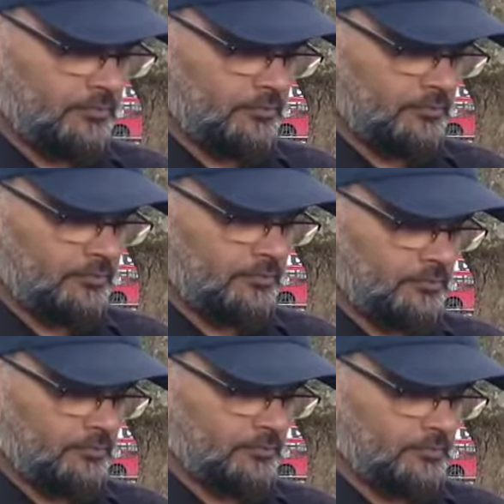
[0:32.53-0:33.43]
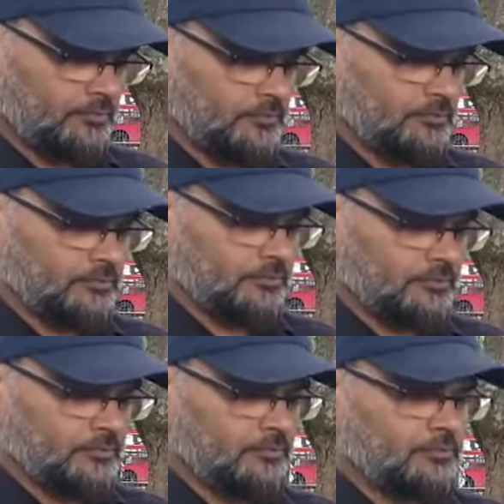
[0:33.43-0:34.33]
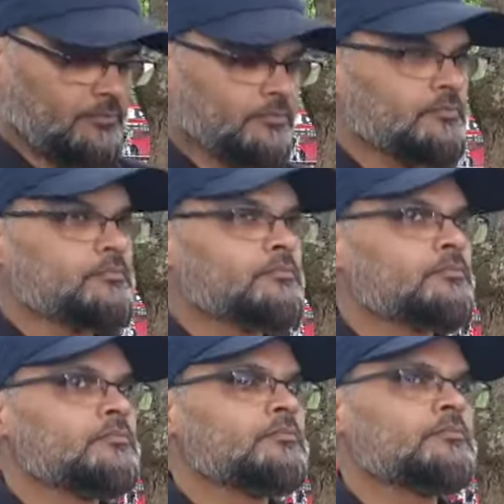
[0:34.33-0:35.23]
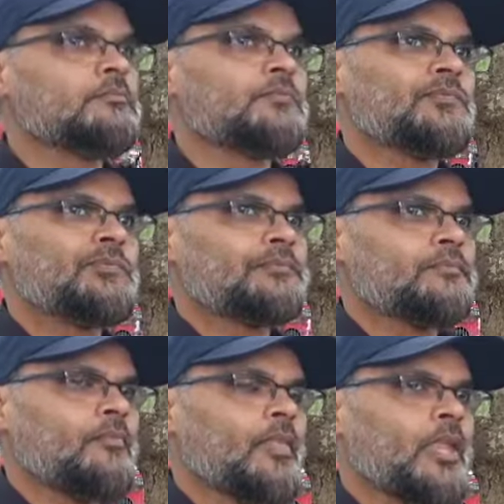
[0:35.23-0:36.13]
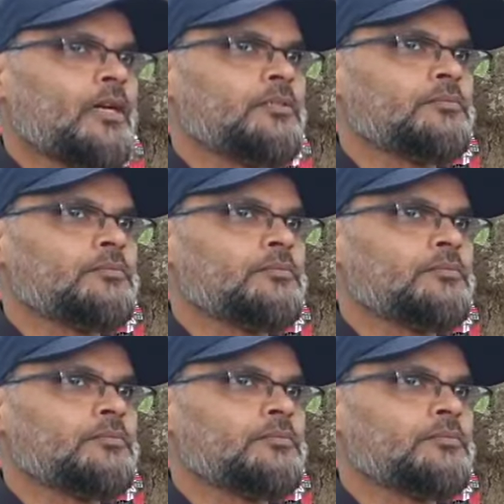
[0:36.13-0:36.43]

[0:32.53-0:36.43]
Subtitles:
This person isn't speaking.